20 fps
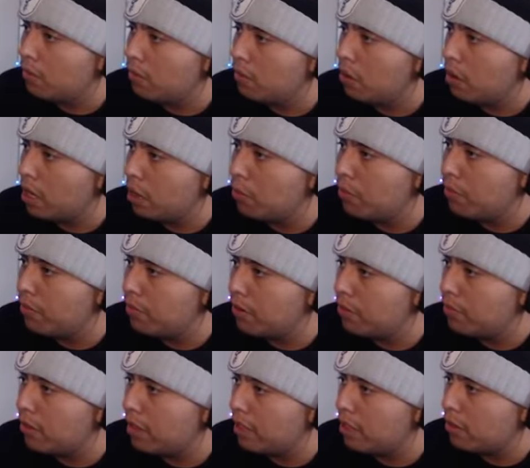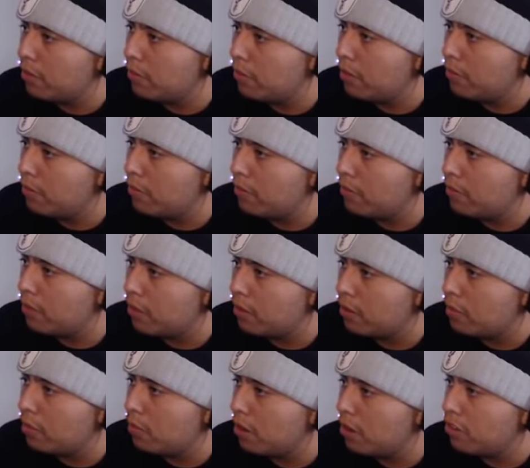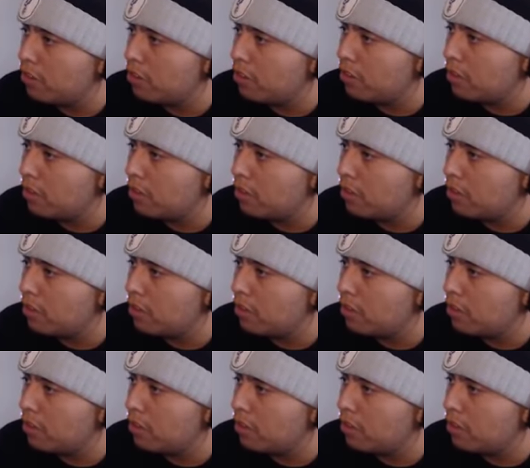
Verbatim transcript: Okay, we're finna flank him. i finna flank him. Watch.